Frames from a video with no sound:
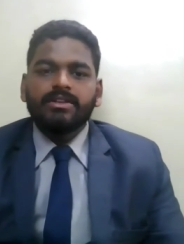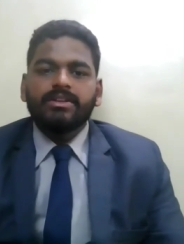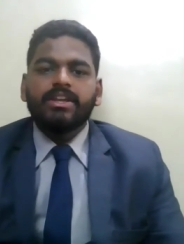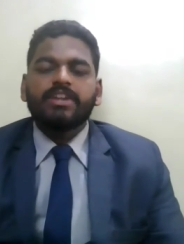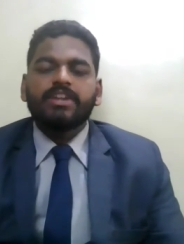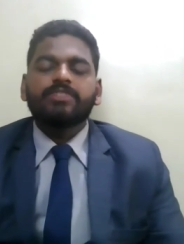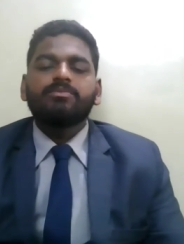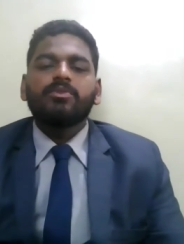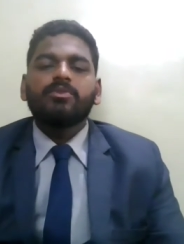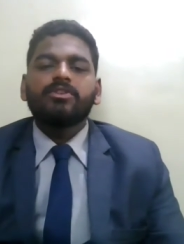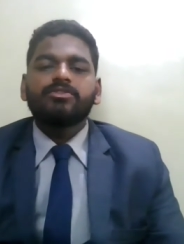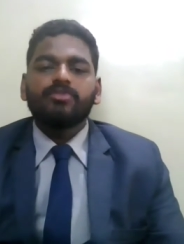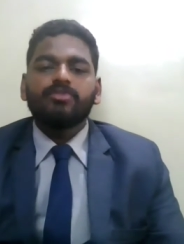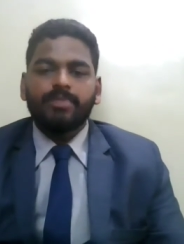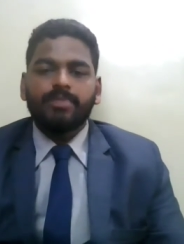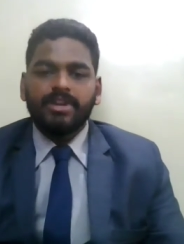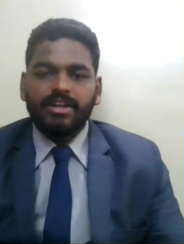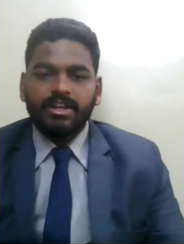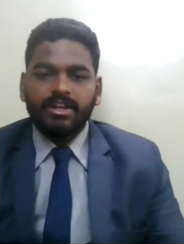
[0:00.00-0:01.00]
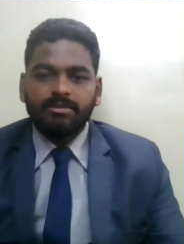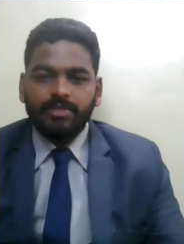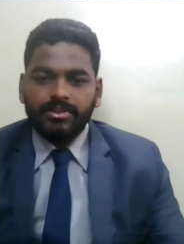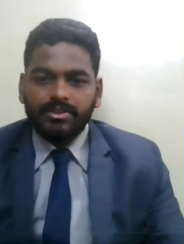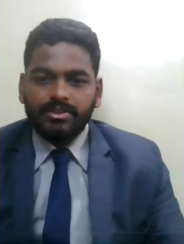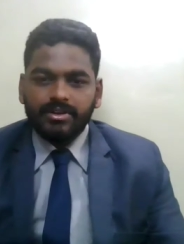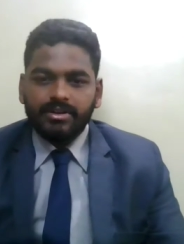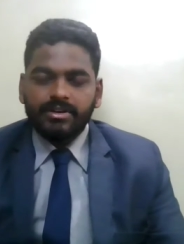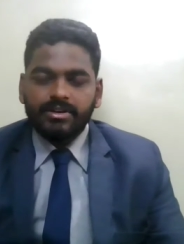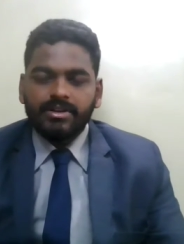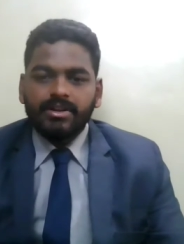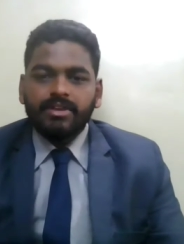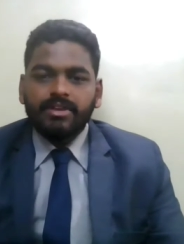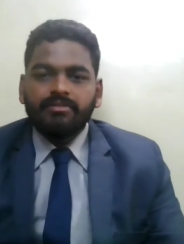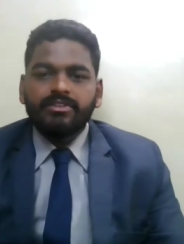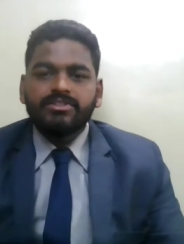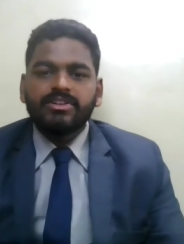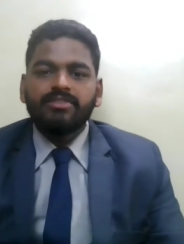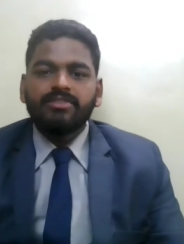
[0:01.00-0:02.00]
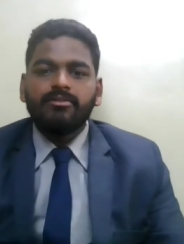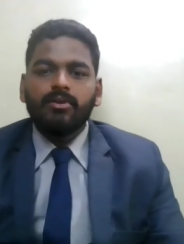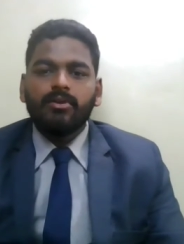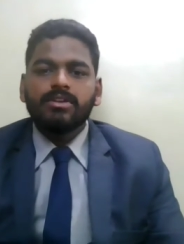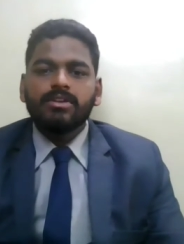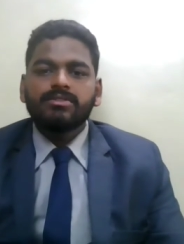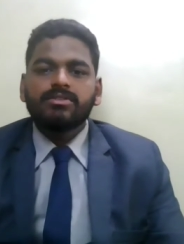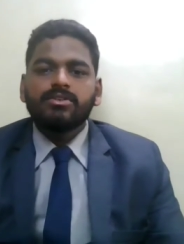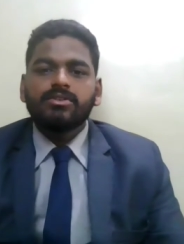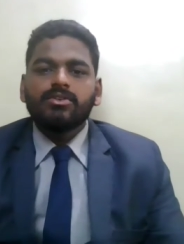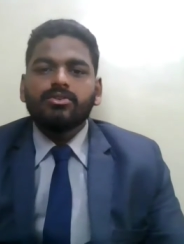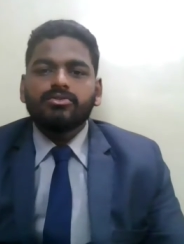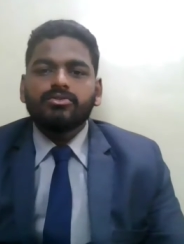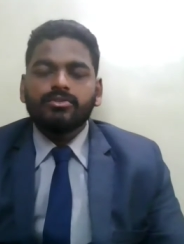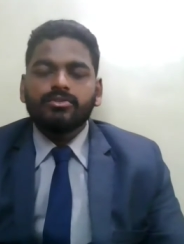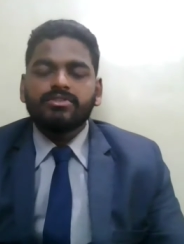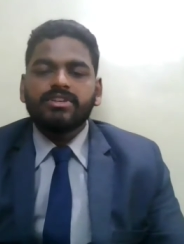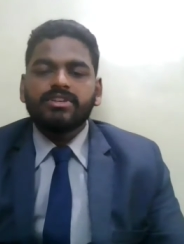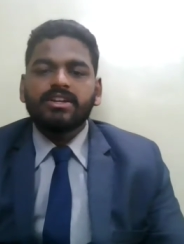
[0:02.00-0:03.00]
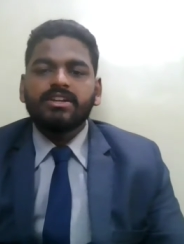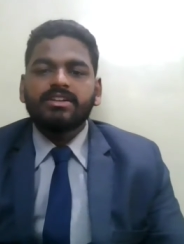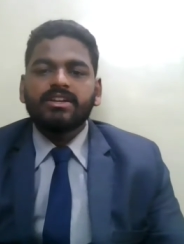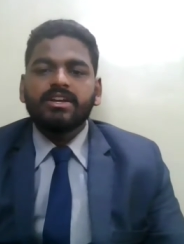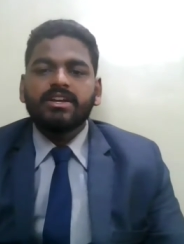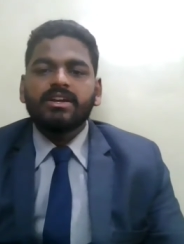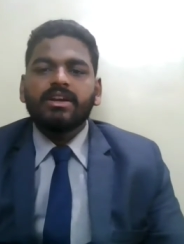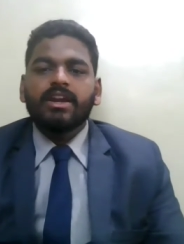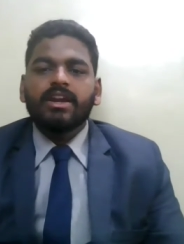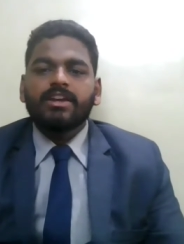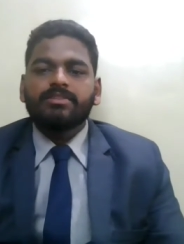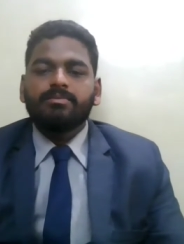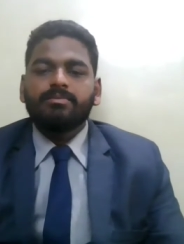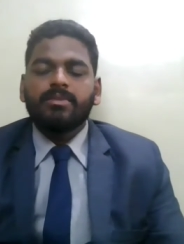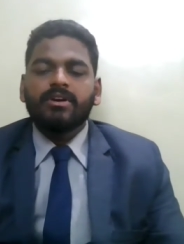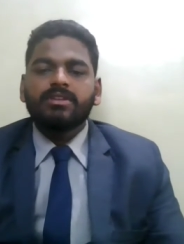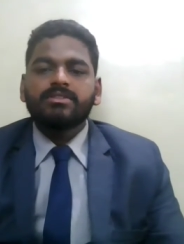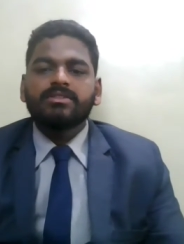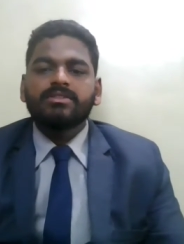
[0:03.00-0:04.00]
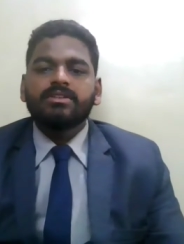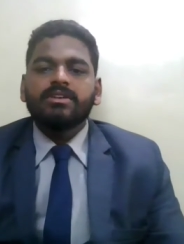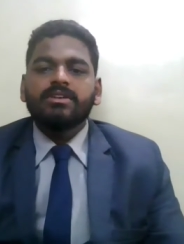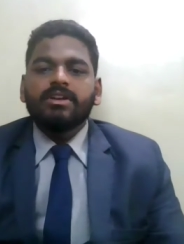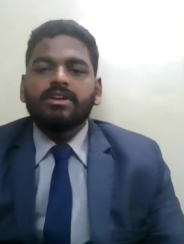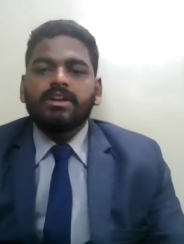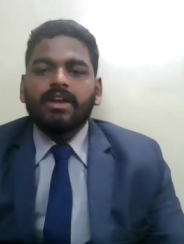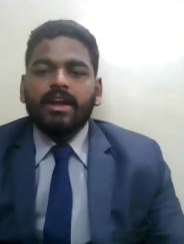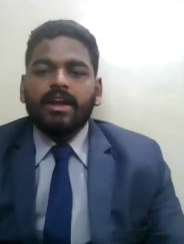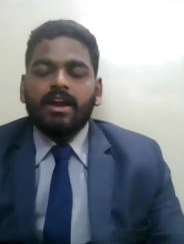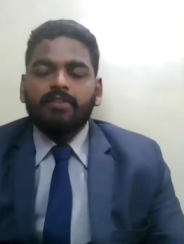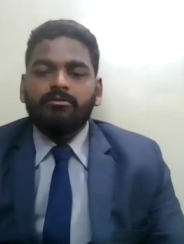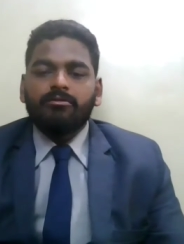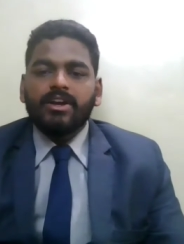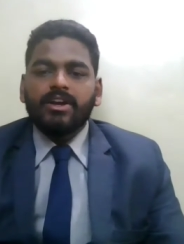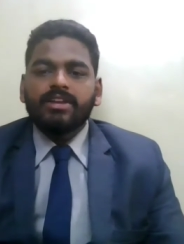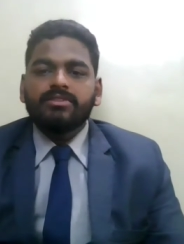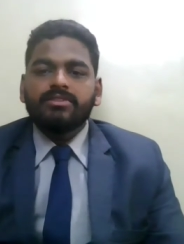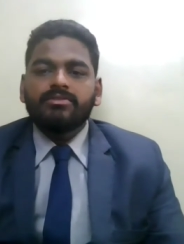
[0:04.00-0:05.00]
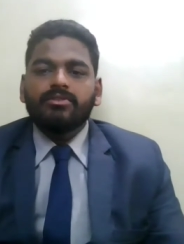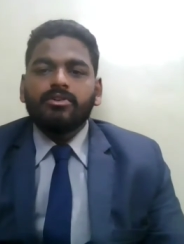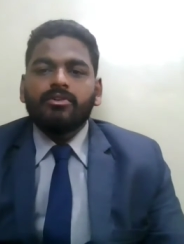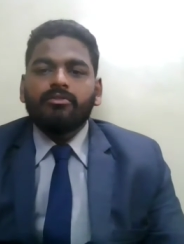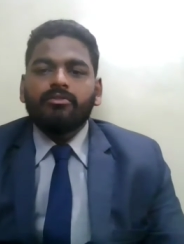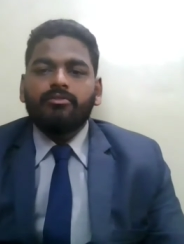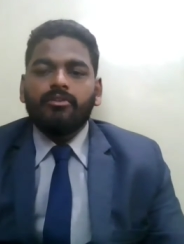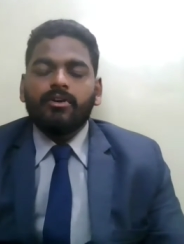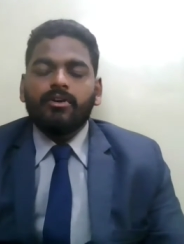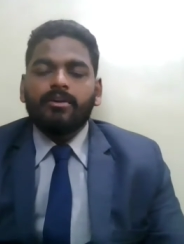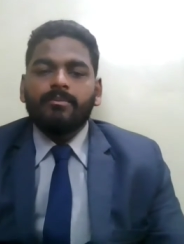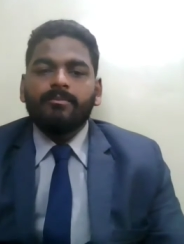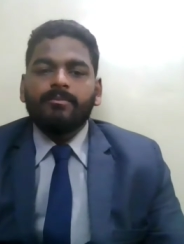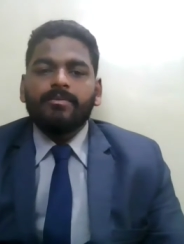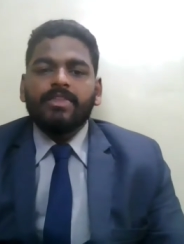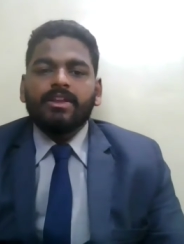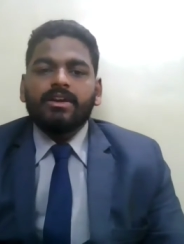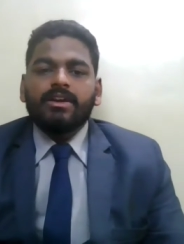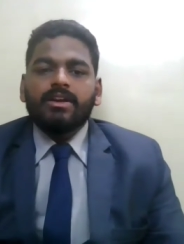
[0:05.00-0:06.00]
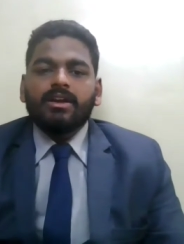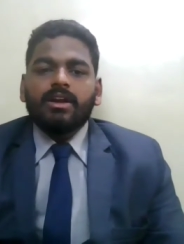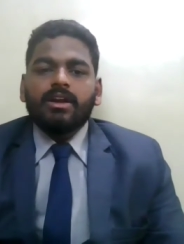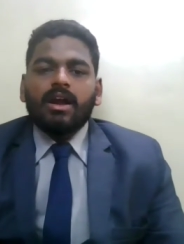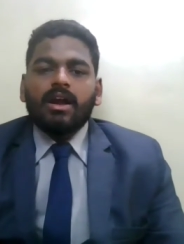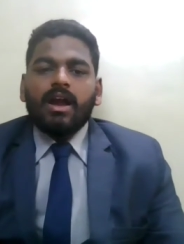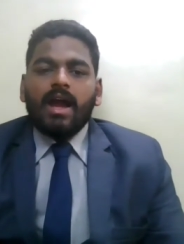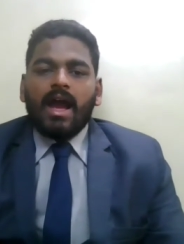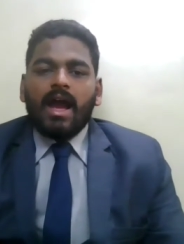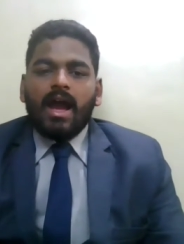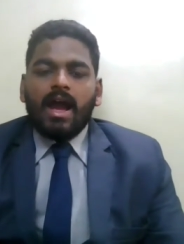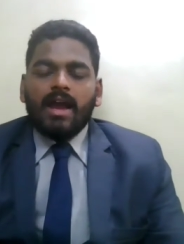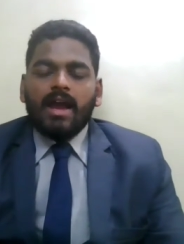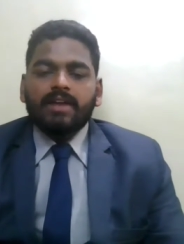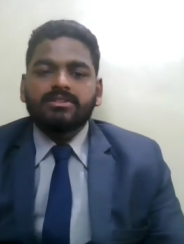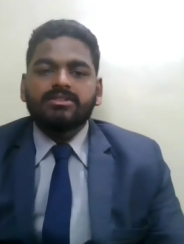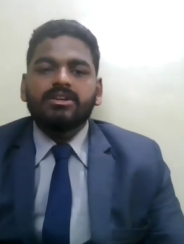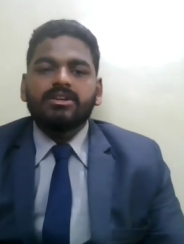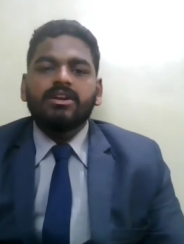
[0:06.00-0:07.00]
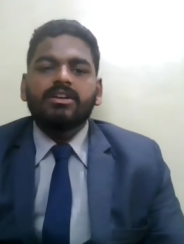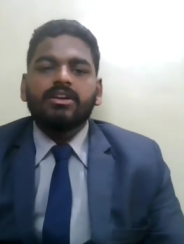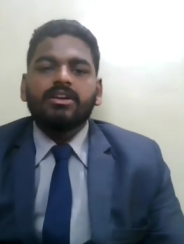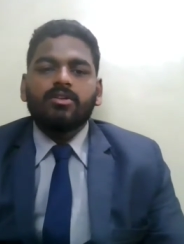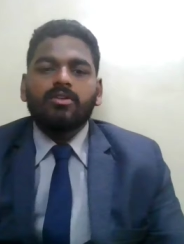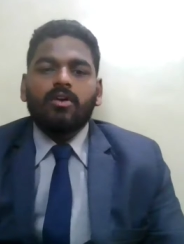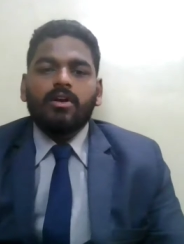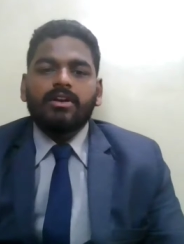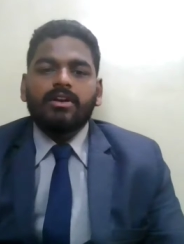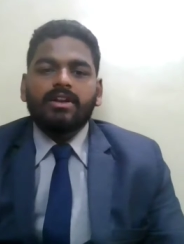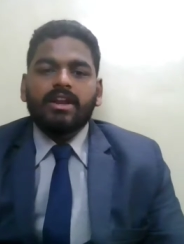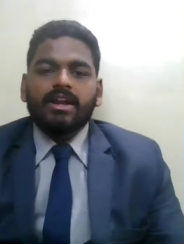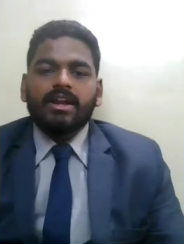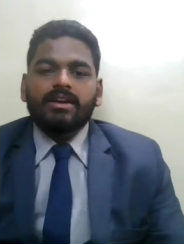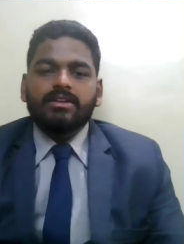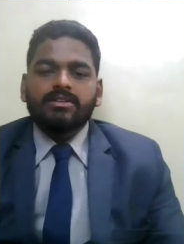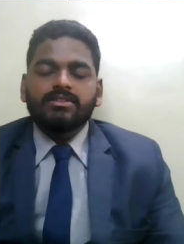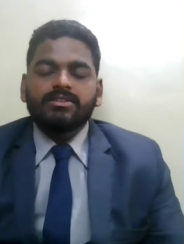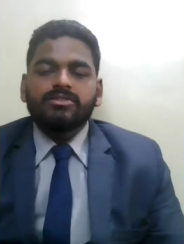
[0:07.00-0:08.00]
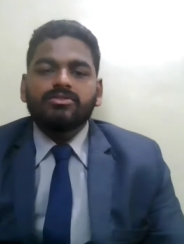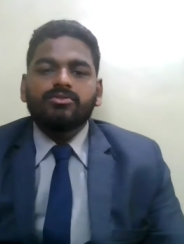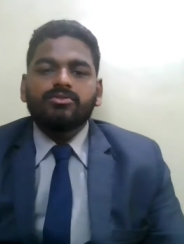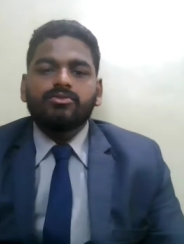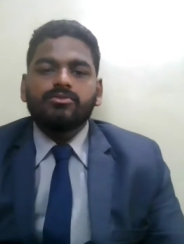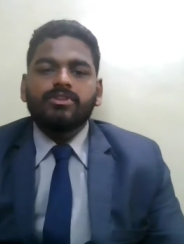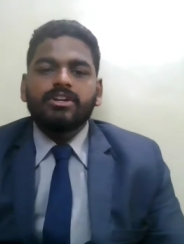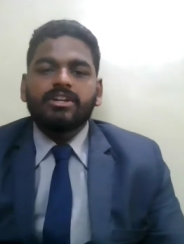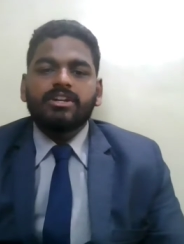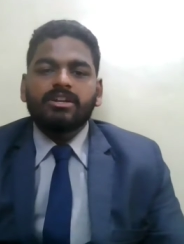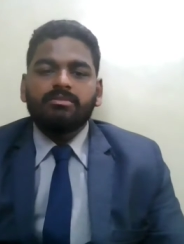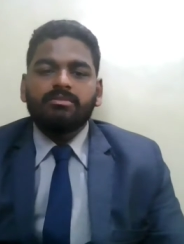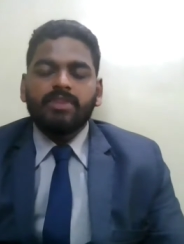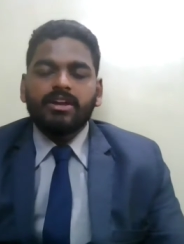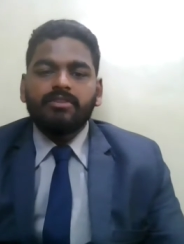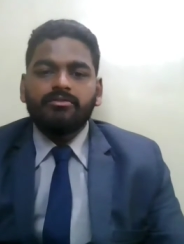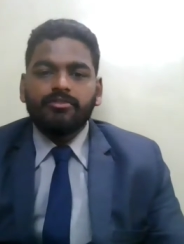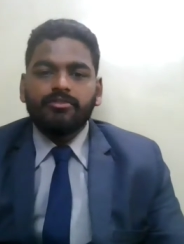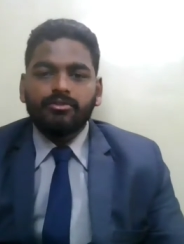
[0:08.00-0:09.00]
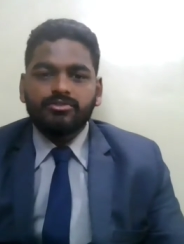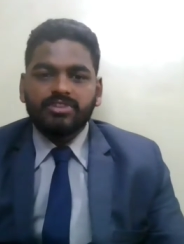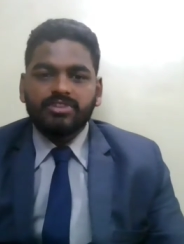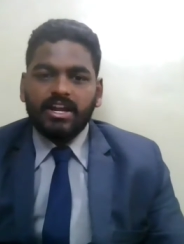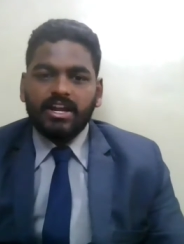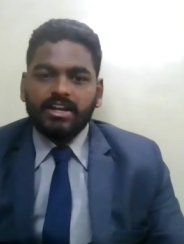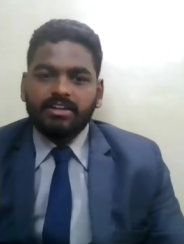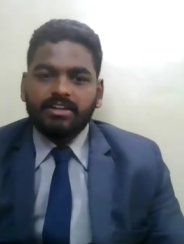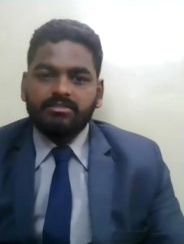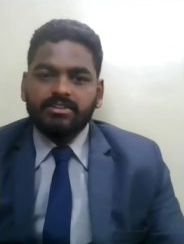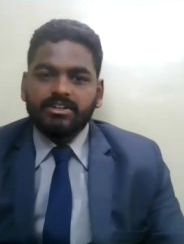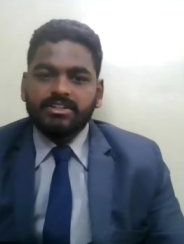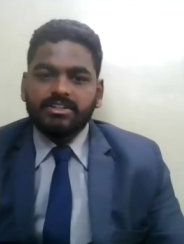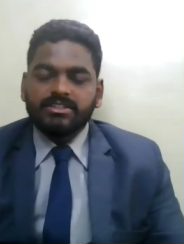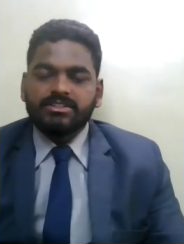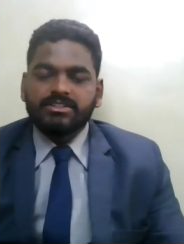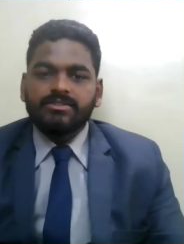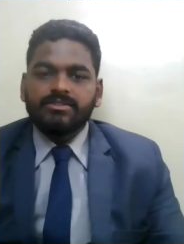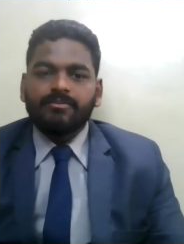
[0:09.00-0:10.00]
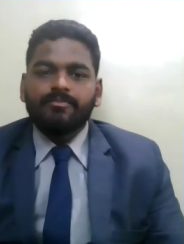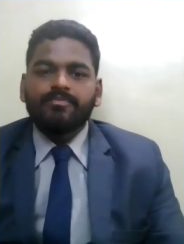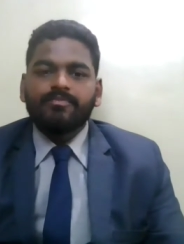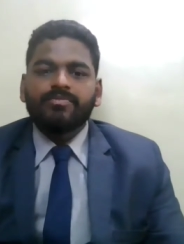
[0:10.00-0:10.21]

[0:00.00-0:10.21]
The expert's opinion method, which involves sociolytic experts' advice from external contractors to determine future activities.